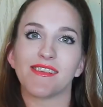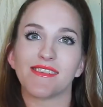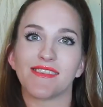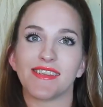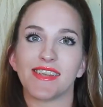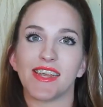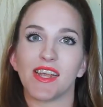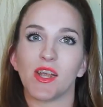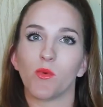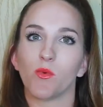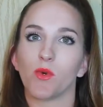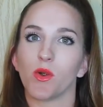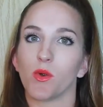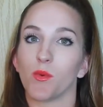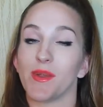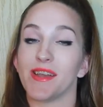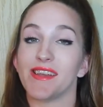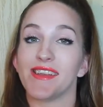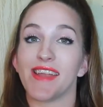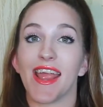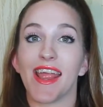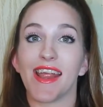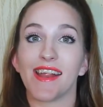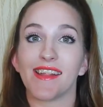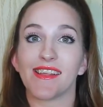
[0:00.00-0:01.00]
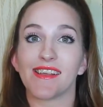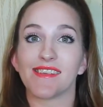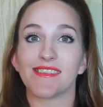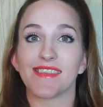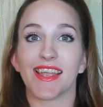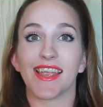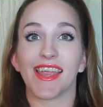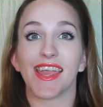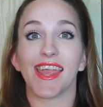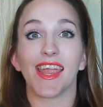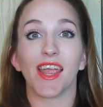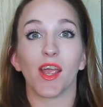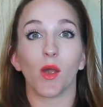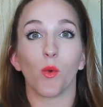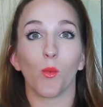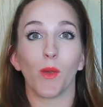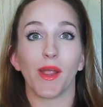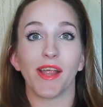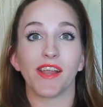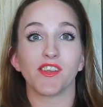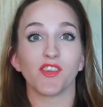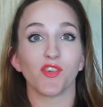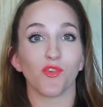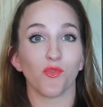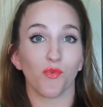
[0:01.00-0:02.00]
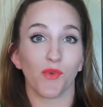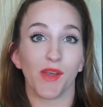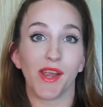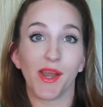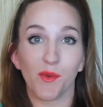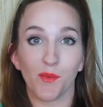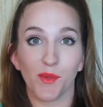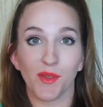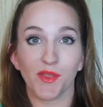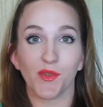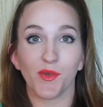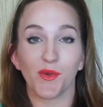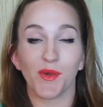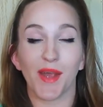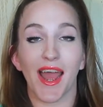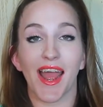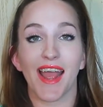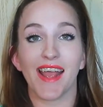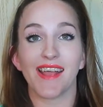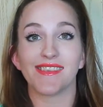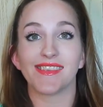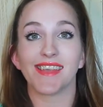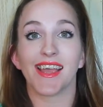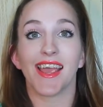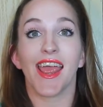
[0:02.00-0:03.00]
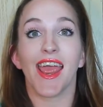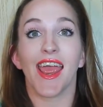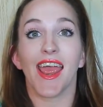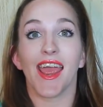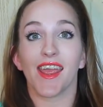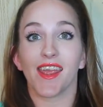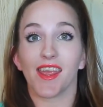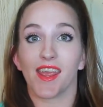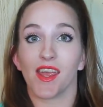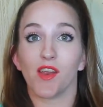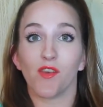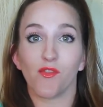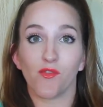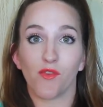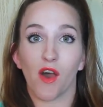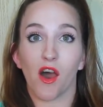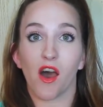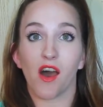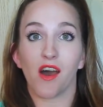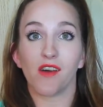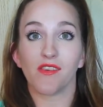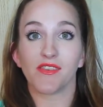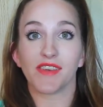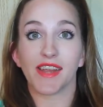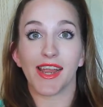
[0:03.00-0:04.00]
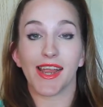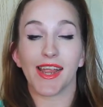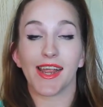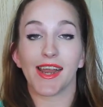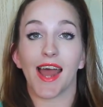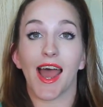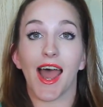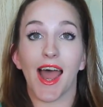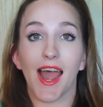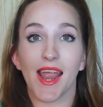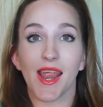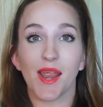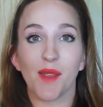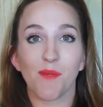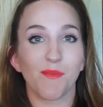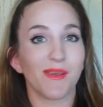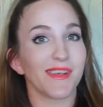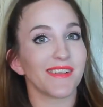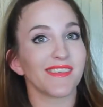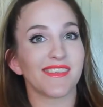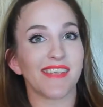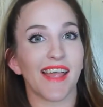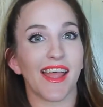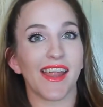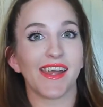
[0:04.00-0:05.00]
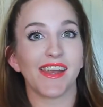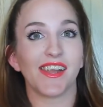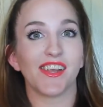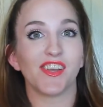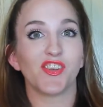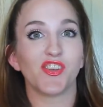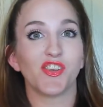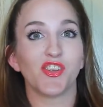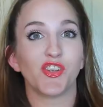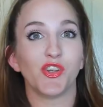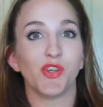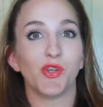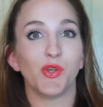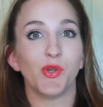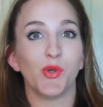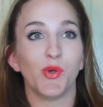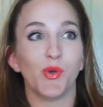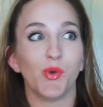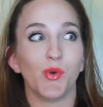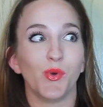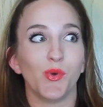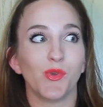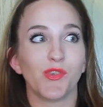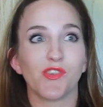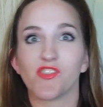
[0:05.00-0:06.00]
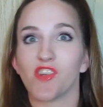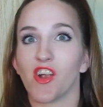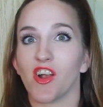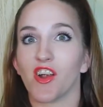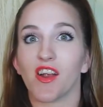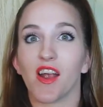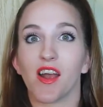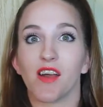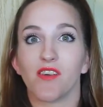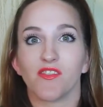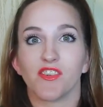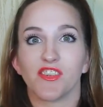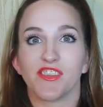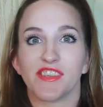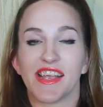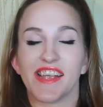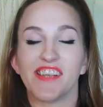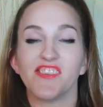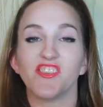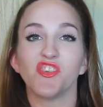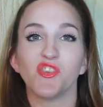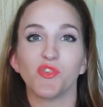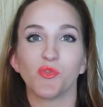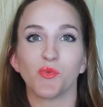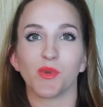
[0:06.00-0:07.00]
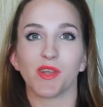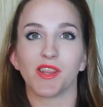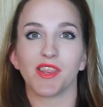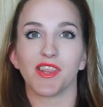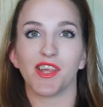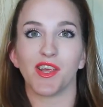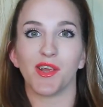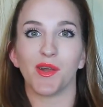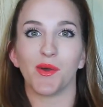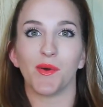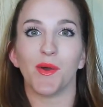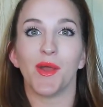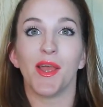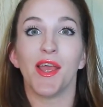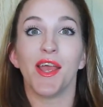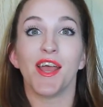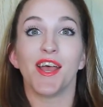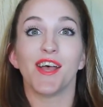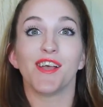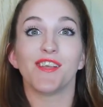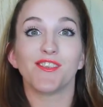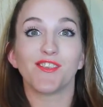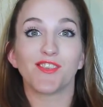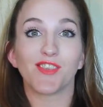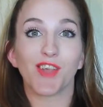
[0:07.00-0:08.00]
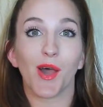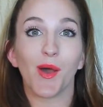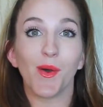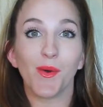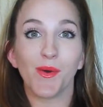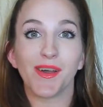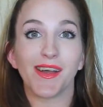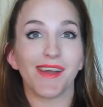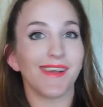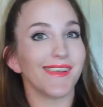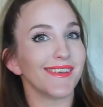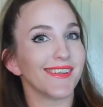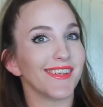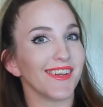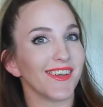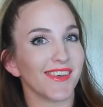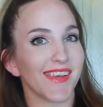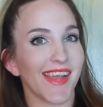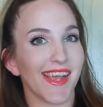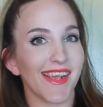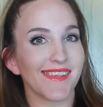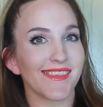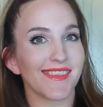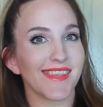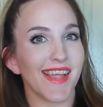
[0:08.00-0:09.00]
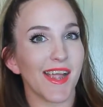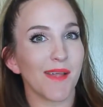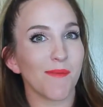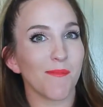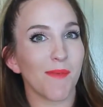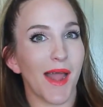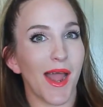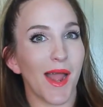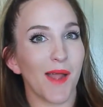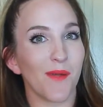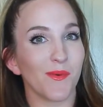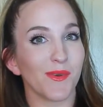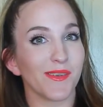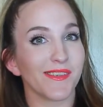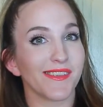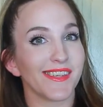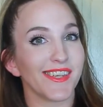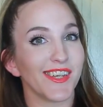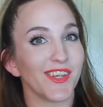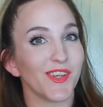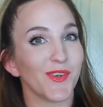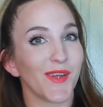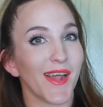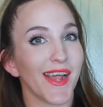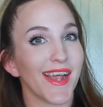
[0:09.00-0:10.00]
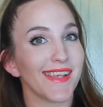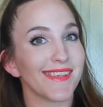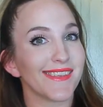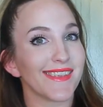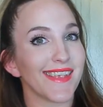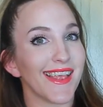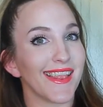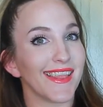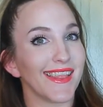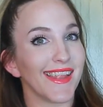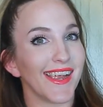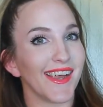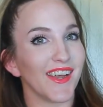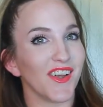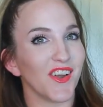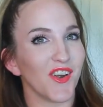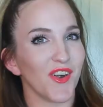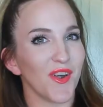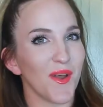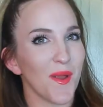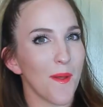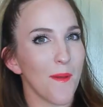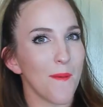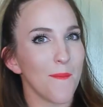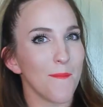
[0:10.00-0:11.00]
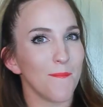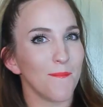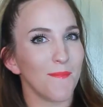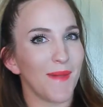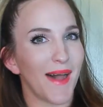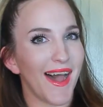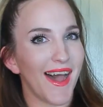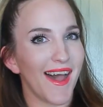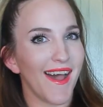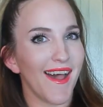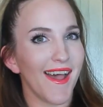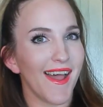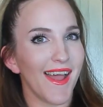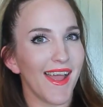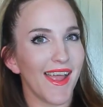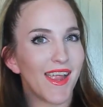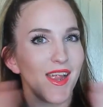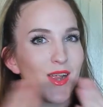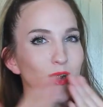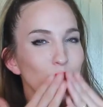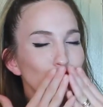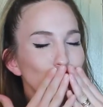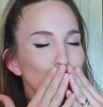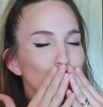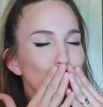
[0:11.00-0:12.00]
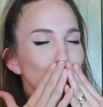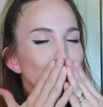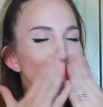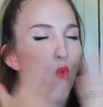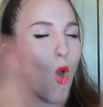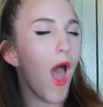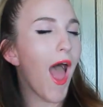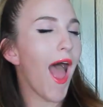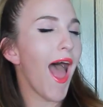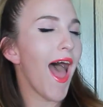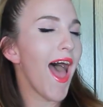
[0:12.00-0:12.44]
to see where we take this. I can't wait to read with you guys and get involved, and I am excited to start conversations with you. So until next time, I will see you guys later. Bye.